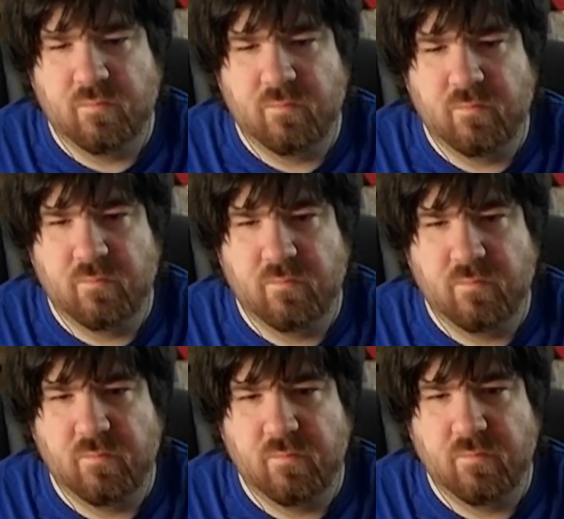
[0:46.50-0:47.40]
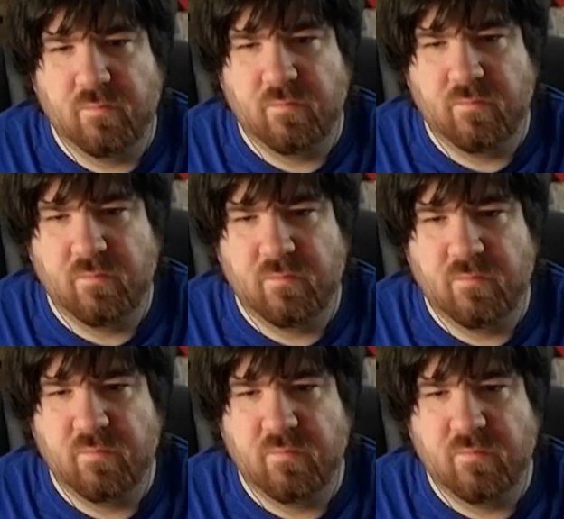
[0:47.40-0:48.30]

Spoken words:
Nothing is said.